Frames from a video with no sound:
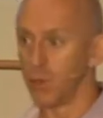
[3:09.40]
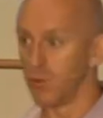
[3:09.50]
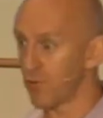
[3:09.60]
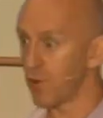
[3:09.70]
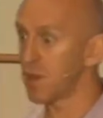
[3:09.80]

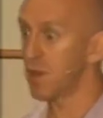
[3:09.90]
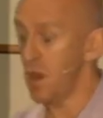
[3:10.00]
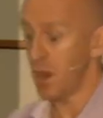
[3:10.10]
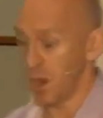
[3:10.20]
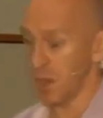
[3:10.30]
Do it for free and
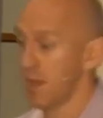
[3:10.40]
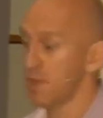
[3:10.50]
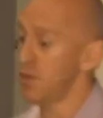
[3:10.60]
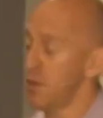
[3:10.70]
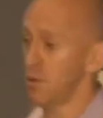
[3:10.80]
learn. I like
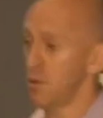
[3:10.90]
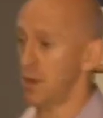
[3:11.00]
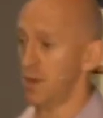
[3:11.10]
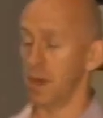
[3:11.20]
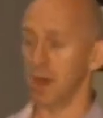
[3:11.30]
that too.
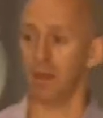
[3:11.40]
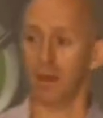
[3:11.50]
Well done, Mark.